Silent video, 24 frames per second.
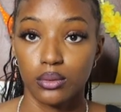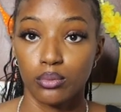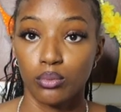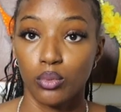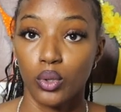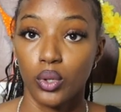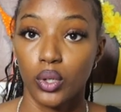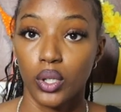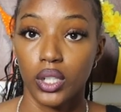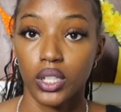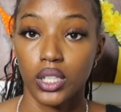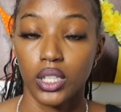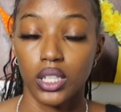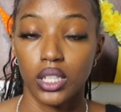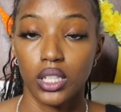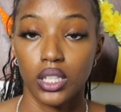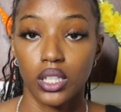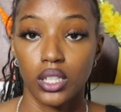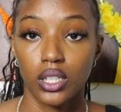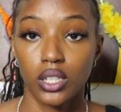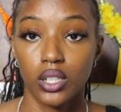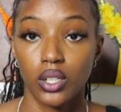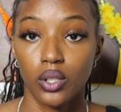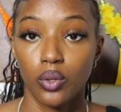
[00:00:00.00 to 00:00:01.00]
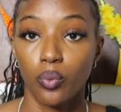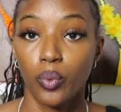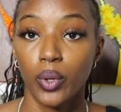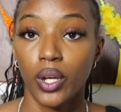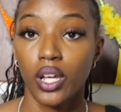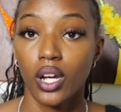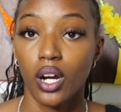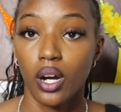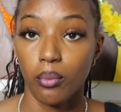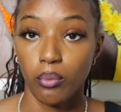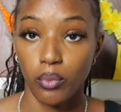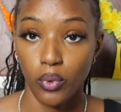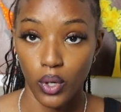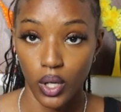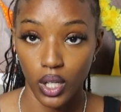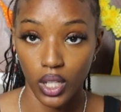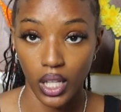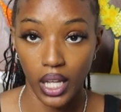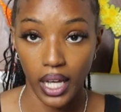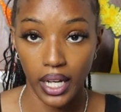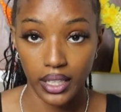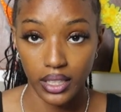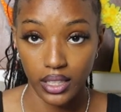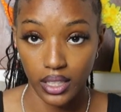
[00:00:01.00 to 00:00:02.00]
We are more
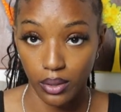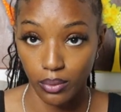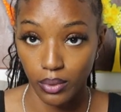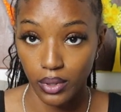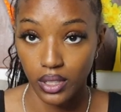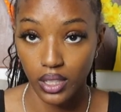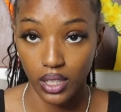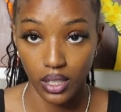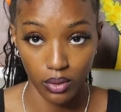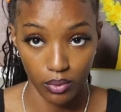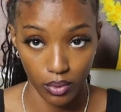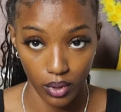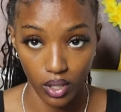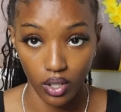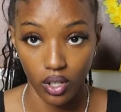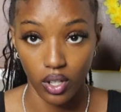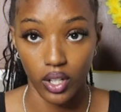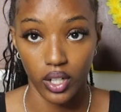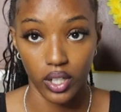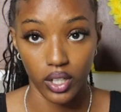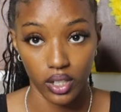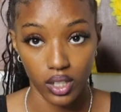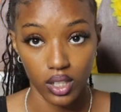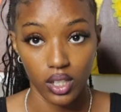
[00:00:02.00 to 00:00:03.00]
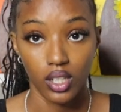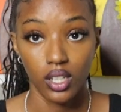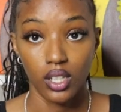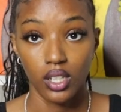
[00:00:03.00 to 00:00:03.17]
alike than we think we are.